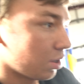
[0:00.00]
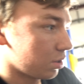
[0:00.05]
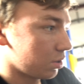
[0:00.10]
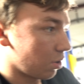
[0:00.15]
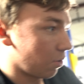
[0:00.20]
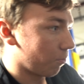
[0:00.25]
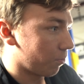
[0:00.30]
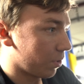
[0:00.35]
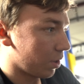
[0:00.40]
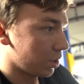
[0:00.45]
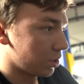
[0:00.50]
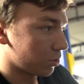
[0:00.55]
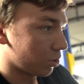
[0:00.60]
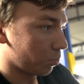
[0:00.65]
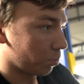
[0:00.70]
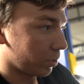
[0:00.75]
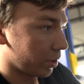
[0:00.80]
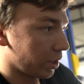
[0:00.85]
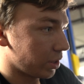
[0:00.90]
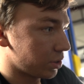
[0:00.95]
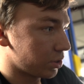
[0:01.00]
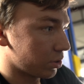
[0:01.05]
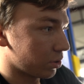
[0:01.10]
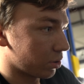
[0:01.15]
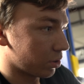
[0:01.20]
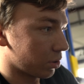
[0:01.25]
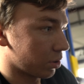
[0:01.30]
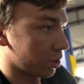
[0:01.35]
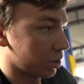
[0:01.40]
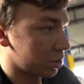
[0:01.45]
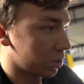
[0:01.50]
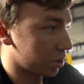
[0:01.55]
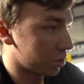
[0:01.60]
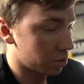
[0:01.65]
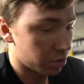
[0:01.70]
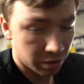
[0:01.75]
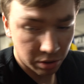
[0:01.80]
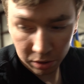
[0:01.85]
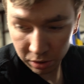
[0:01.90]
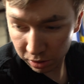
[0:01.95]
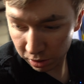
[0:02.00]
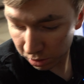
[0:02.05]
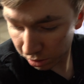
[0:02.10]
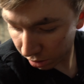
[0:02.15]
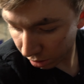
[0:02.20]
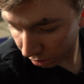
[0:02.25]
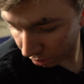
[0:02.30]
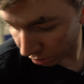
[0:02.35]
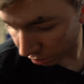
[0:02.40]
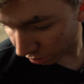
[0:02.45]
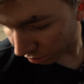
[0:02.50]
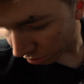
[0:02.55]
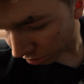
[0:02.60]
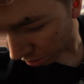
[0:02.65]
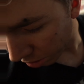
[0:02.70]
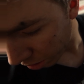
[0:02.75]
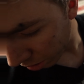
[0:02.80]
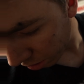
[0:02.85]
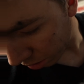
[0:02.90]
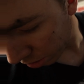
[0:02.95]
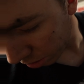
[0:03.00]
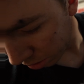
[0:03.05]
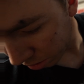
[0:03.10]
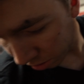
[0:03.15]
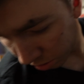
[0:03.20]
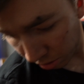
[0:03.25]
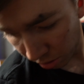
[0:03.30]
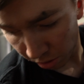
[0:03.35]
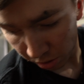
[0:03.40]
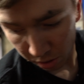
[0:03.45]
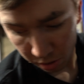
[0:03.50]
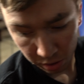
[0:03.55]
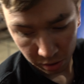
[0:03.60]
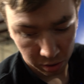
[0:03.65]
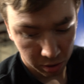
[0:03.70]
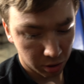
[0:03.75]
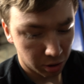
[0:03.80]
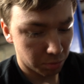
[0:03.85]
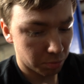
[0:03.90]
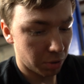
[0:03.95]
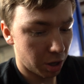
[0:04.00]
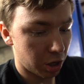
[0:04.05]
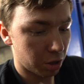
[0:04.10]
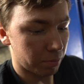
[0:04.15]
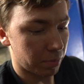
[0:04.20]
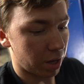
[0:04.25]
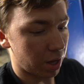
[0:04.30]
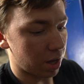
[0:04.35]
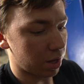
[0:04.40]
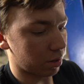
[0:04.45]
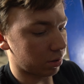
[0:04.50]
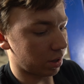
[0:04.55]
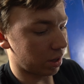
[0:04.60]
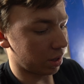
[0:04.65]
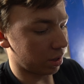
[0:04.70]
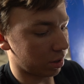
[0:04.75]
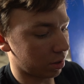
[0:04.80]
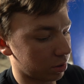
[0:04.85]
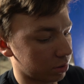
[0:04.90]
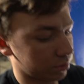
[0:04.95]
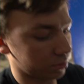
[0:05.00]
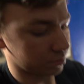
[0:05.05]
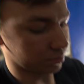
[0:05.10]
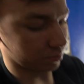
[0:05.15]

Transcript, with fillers: Don't forget to replace your sensor that's on your strut, your bottom hat right here.